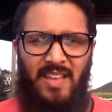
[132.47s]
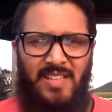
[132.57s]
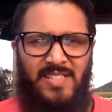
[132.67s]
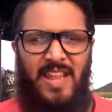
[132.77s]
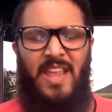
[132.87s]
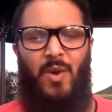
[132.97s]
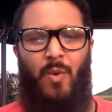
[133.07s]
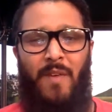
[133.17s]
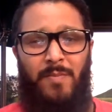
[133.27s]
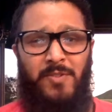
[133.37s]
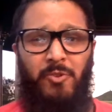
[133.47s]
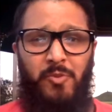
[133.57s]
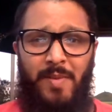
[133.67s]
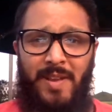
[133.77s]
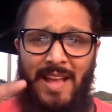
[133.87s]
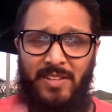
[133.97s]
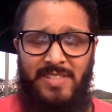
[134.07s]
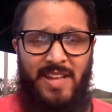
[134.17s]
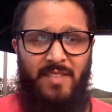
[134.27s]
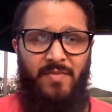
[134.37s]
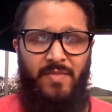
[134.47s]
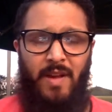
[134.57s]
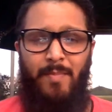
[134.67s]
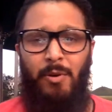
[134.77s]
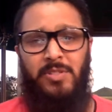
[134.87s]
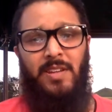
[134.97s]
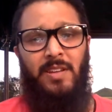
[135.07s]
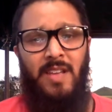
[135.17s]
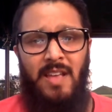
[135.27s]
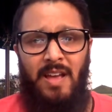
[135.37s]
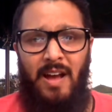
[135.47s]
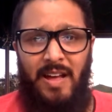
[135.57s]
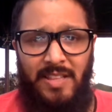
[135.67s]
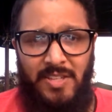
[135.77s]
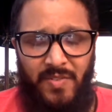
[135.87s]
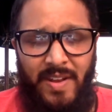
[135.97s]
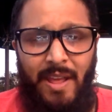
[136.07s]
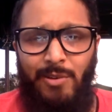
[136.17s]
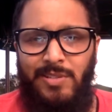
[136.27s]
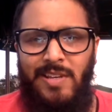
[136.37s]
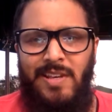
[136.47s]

staying away from social media outside of uh, posting uh, these videos,